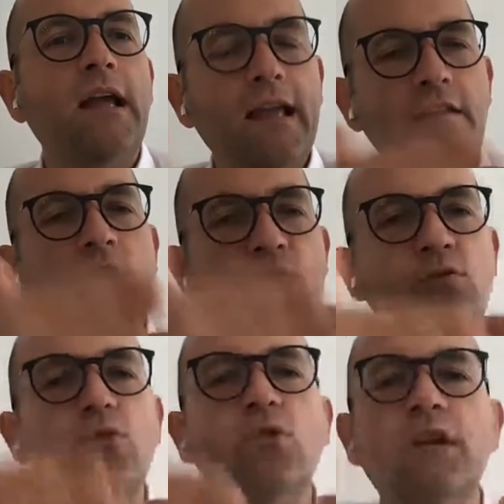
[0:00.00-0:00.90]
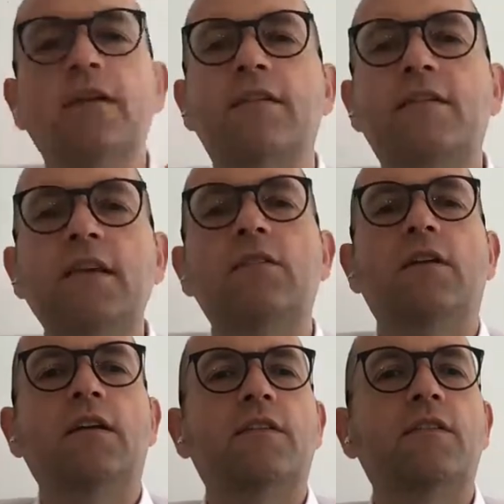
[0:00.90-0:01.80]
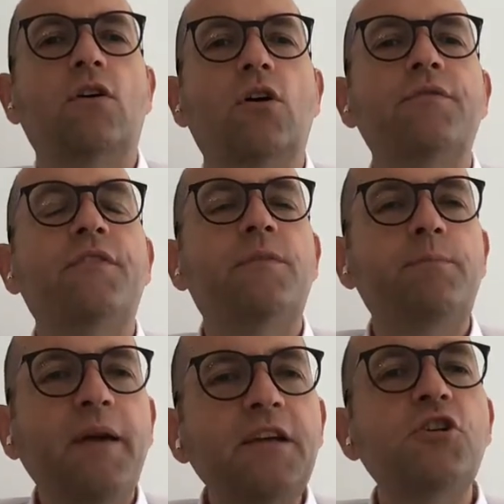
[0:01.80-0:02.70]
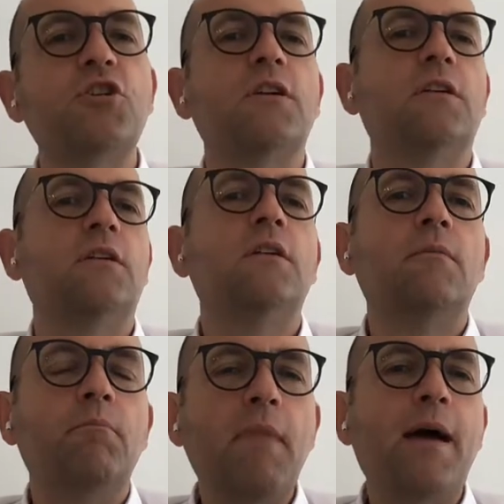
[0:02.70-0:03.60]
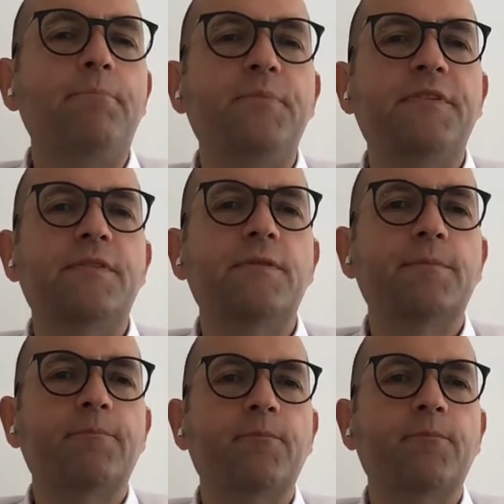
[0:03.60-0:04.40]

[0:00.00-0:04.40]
into a series of spatial maps.